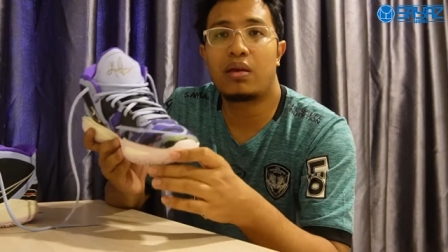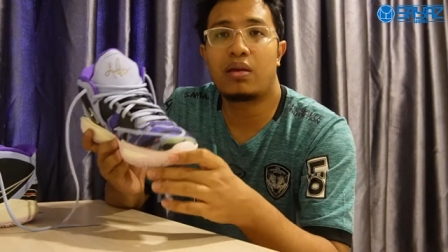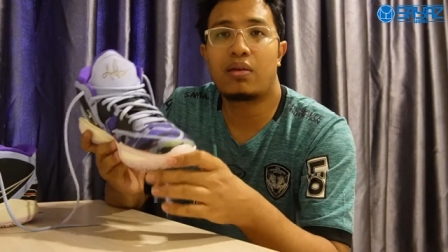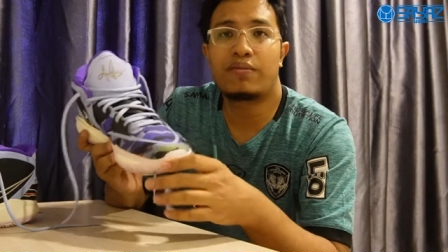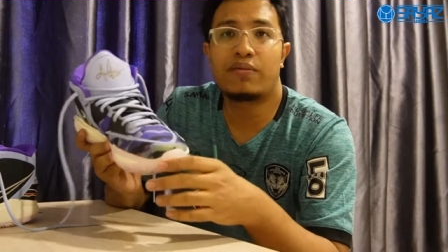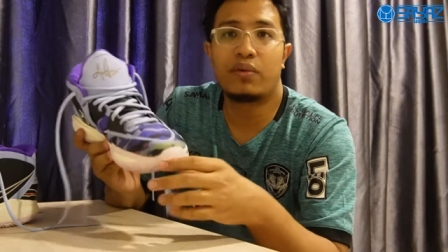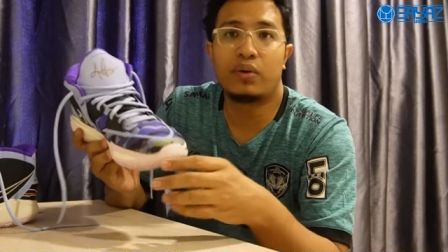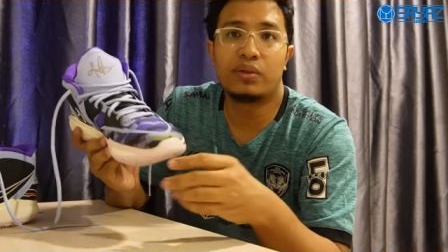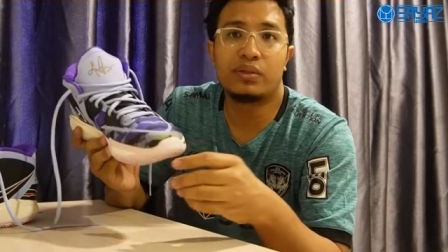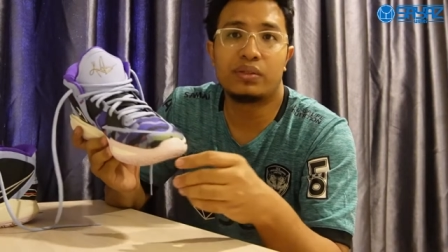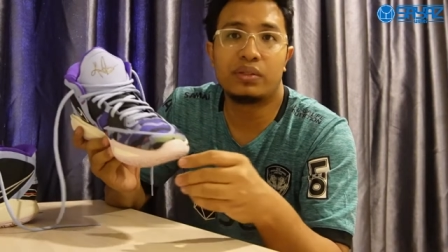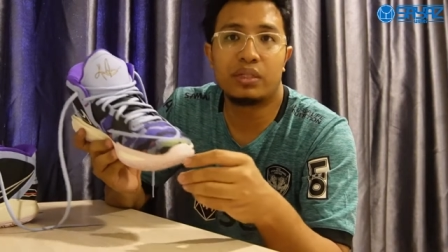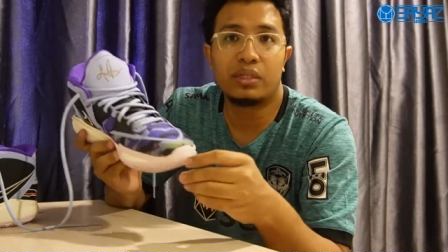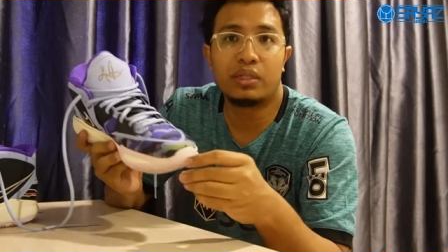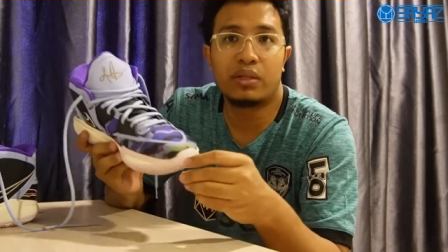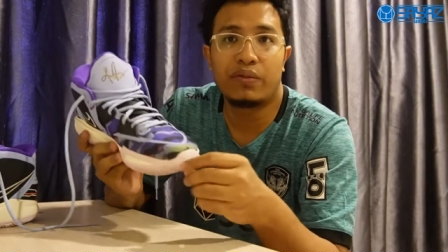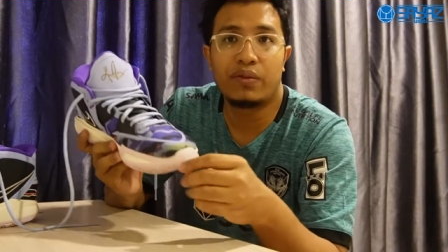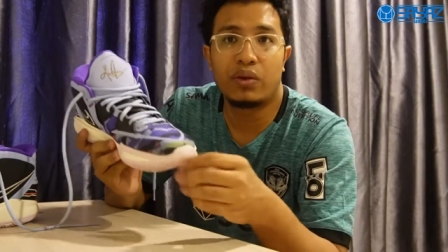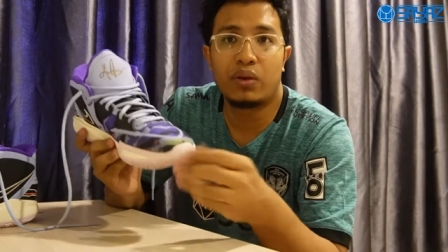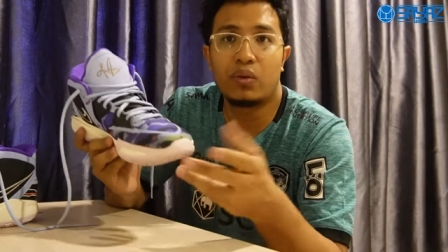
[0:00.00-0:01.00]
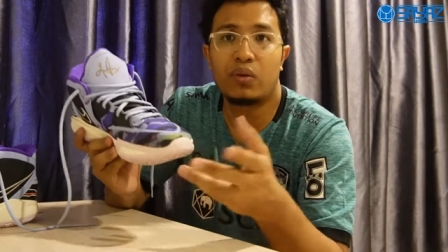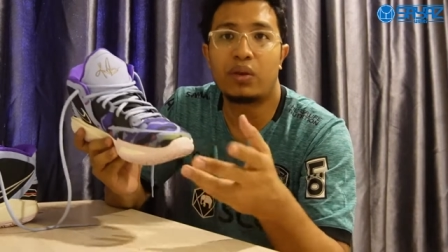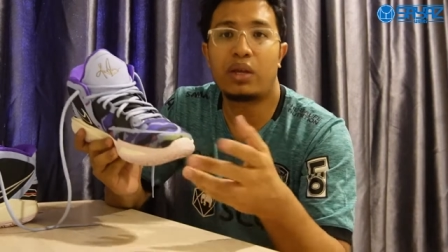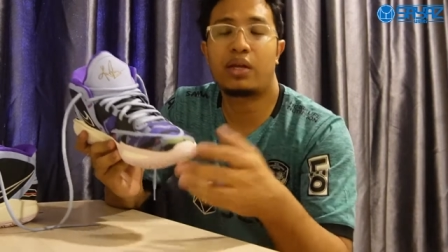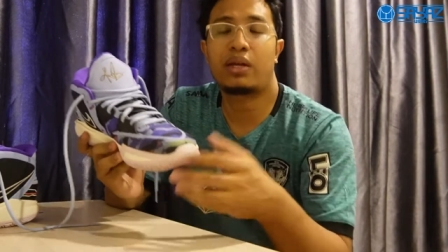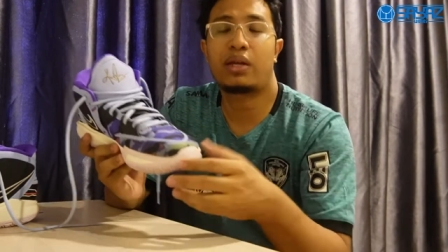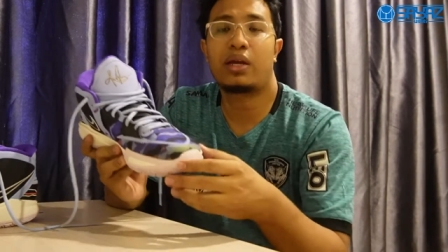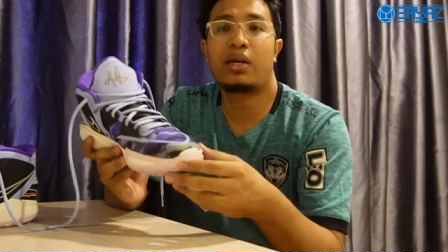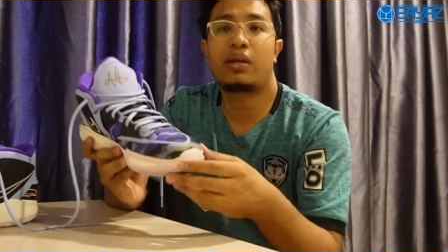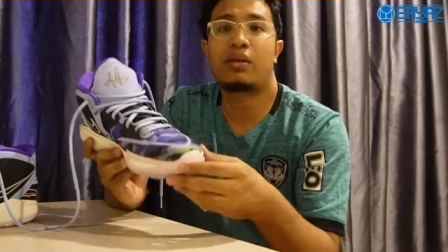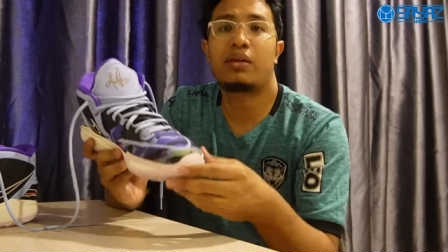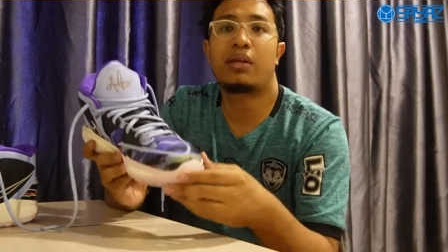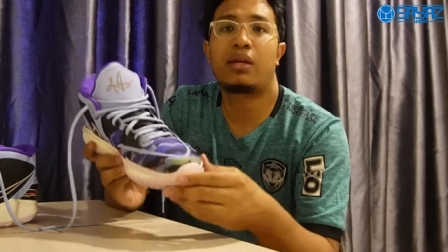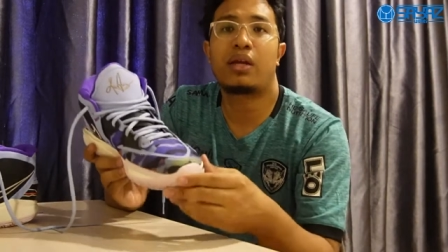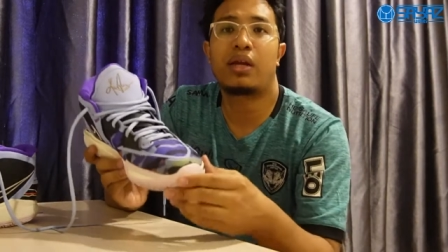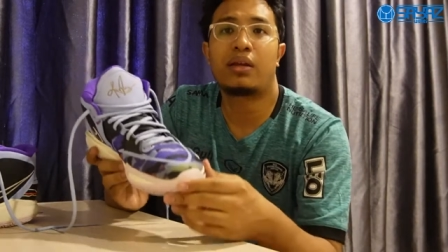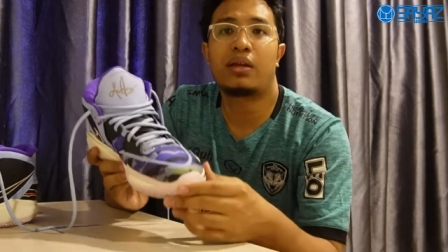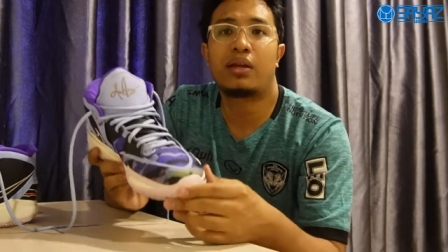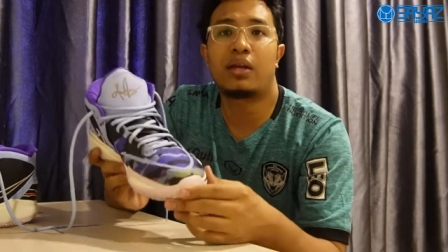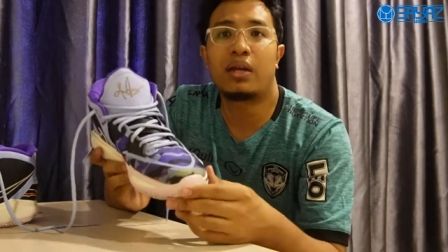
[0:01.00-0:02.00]
For instance, if you know that Kyrie
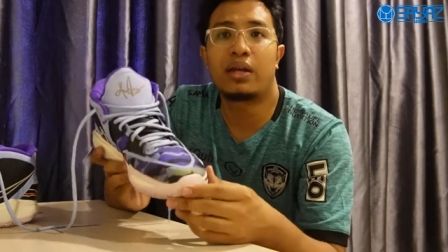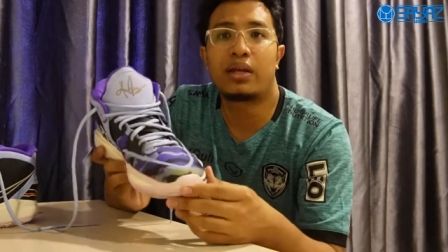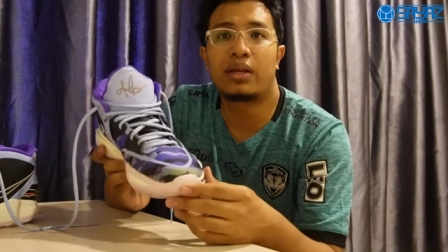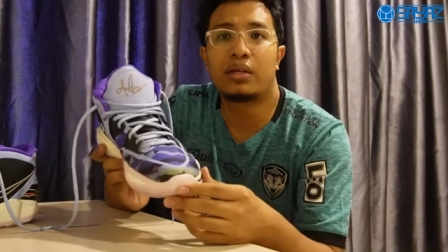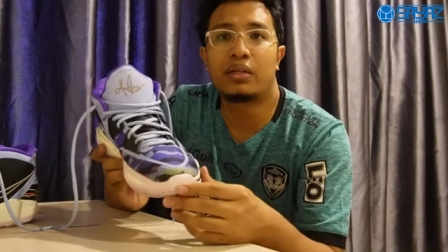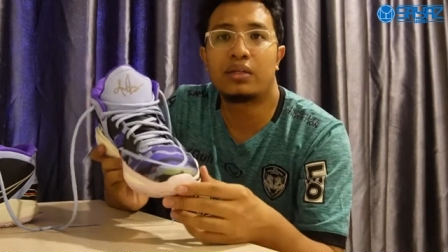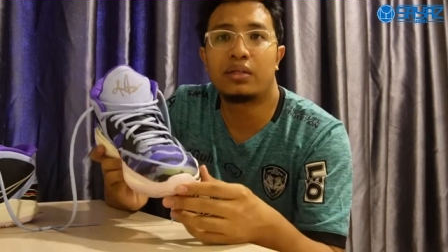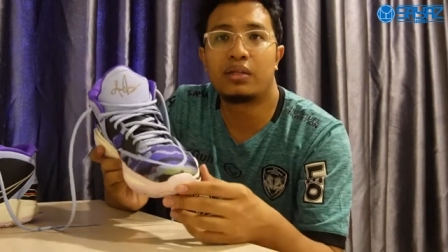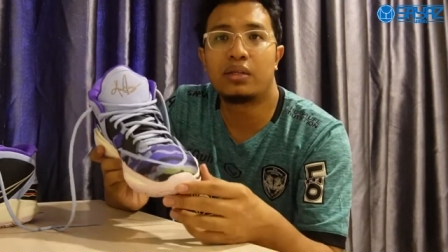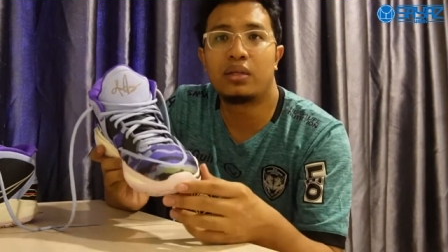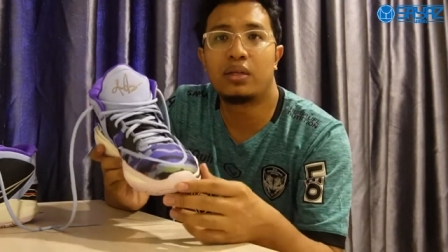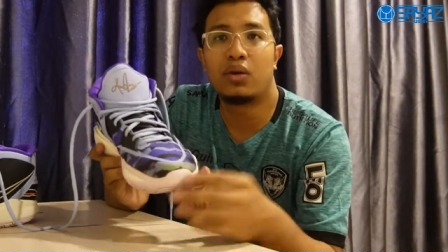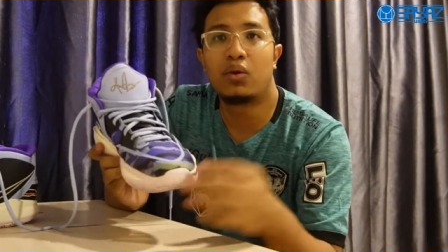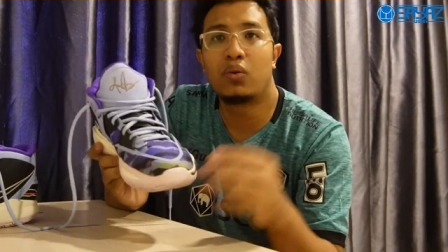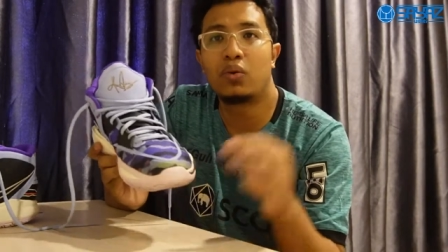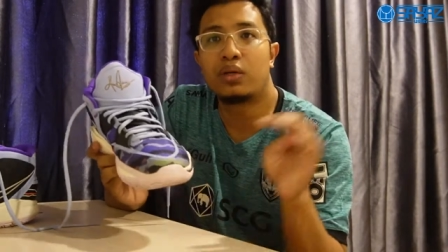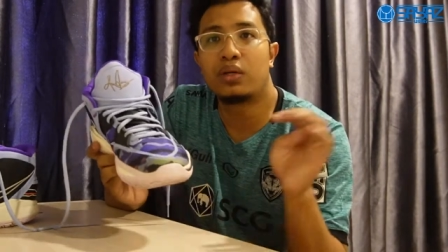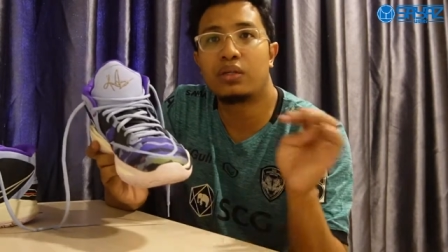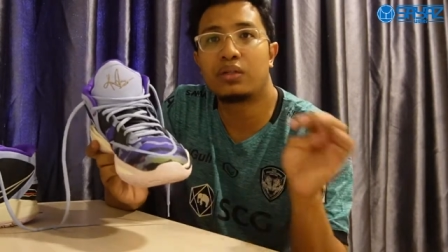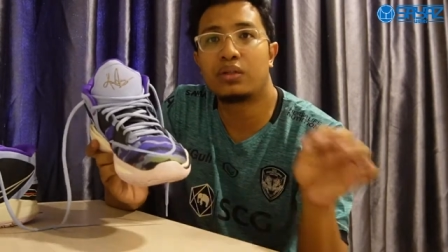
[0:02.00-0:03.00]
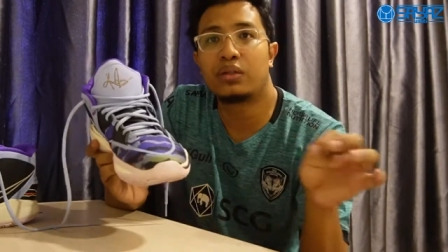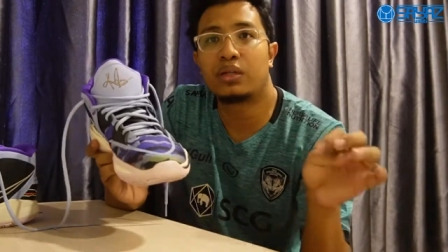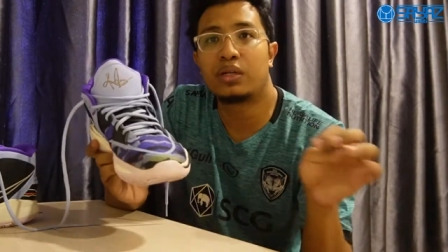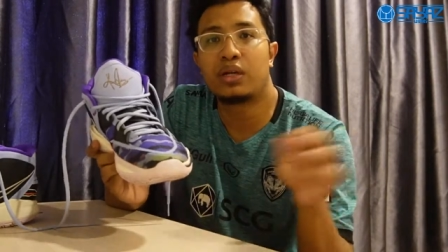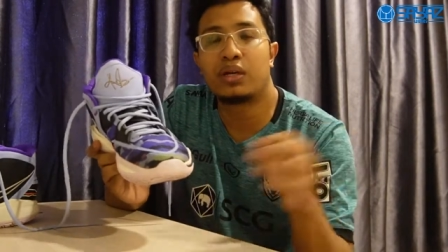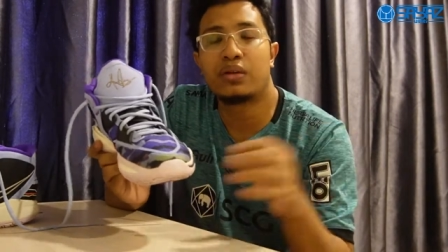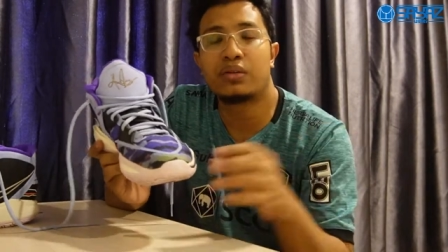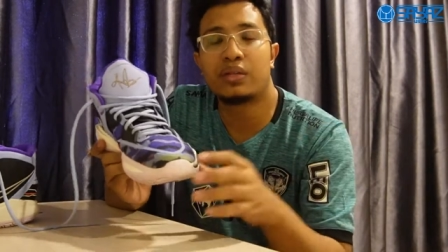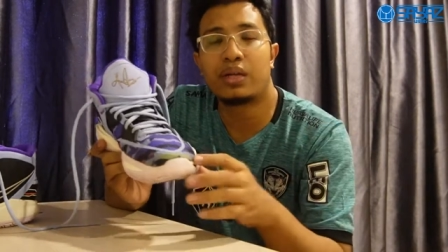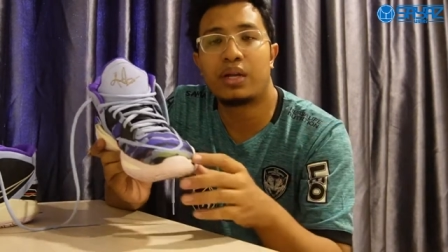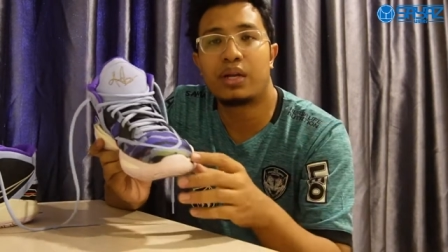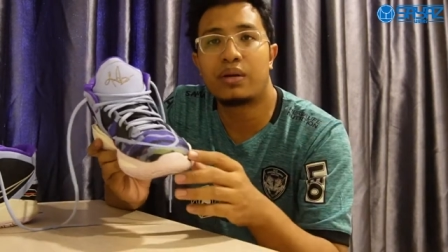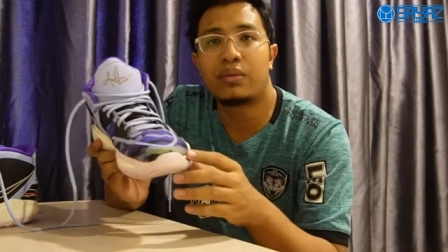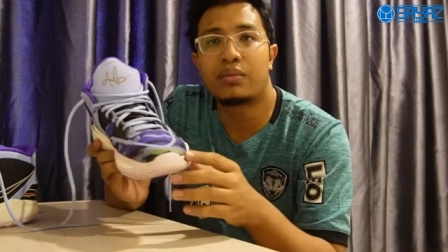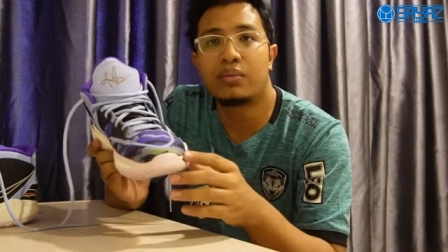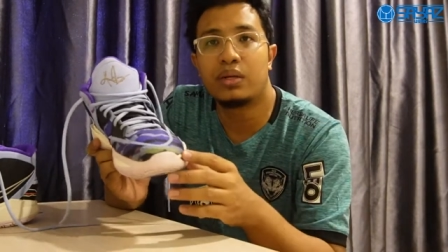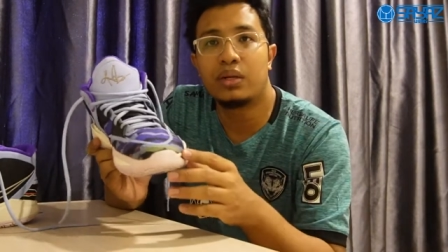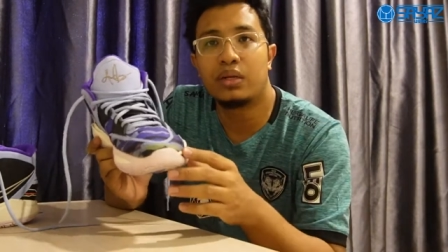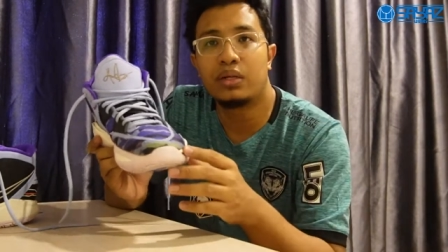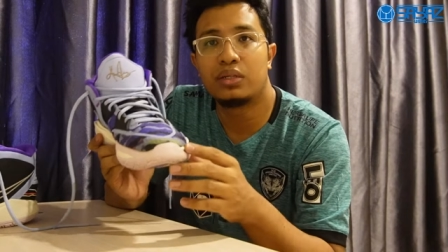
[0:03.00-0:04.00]
like a lower to the ground setup
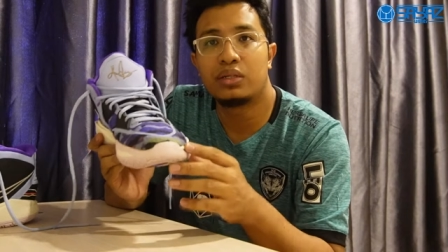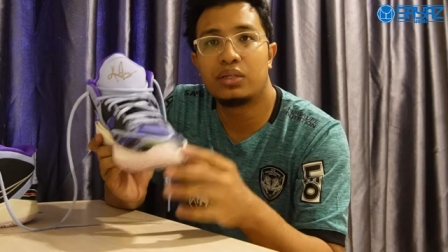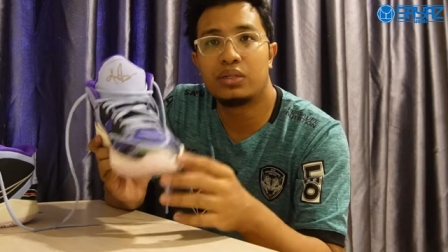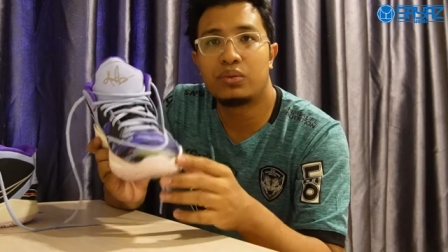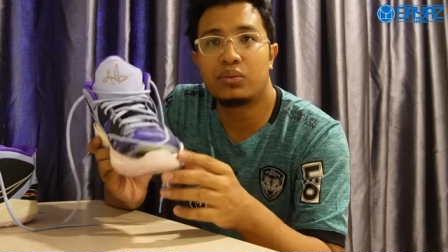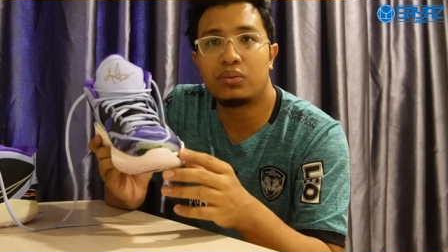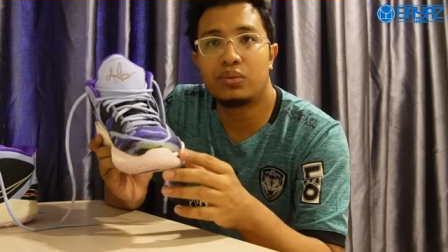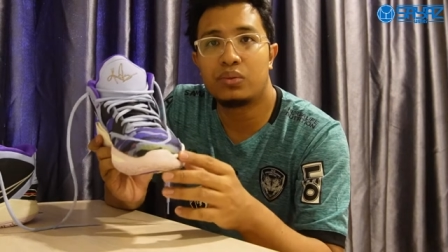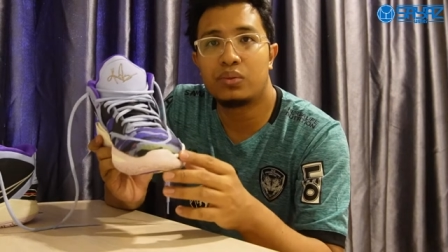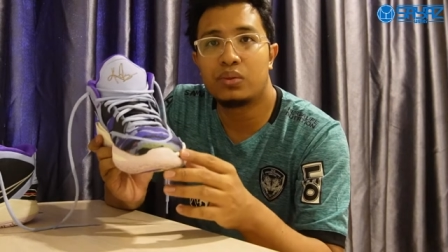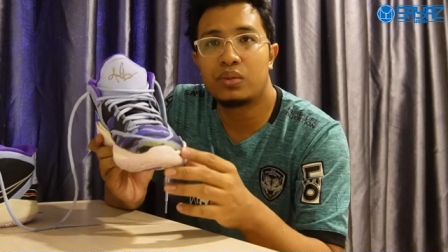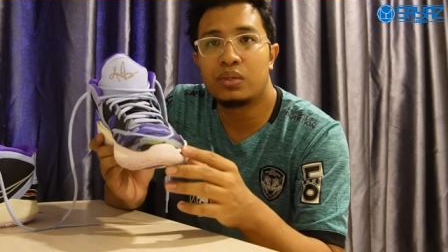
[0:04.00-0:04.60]
shoe,